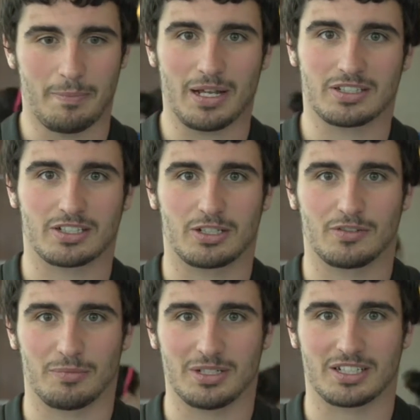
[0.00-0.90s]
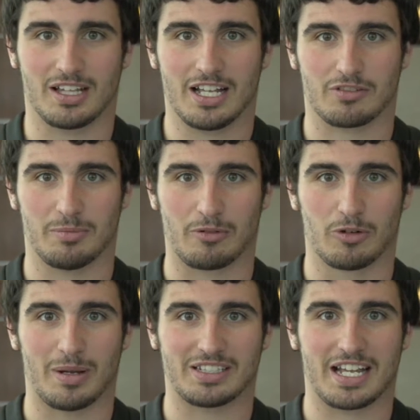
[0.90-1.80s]
my best excuse for missing class when my
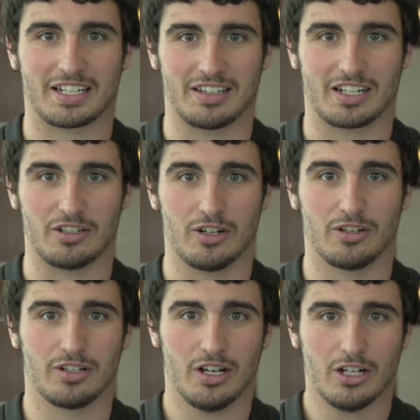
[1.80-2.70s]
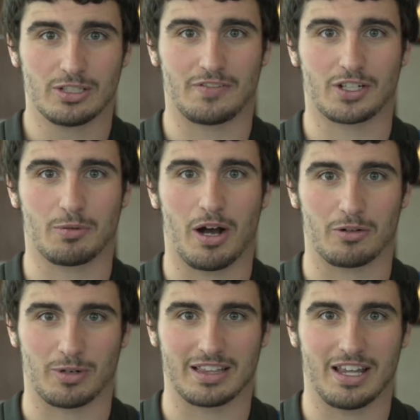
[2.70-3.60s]
roommate's acting like a nerd, so I have to go
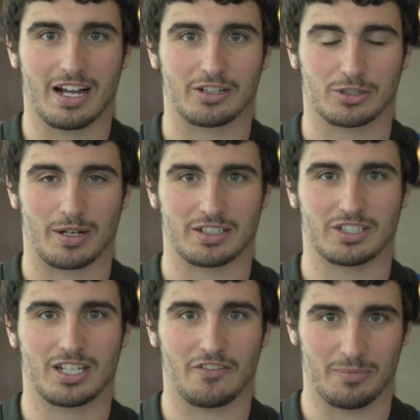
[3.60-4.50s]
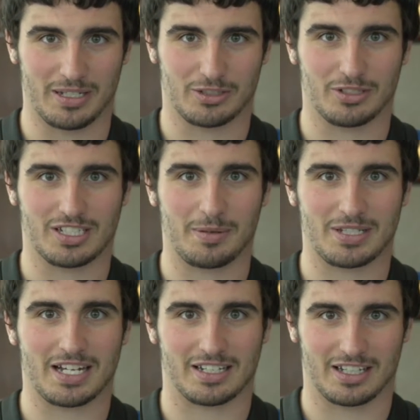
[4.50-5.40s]
out and rent lockers so I can stuff him in so he
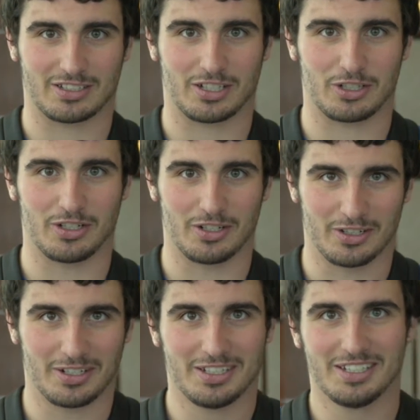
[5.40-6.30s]
stops acting like such a nerd.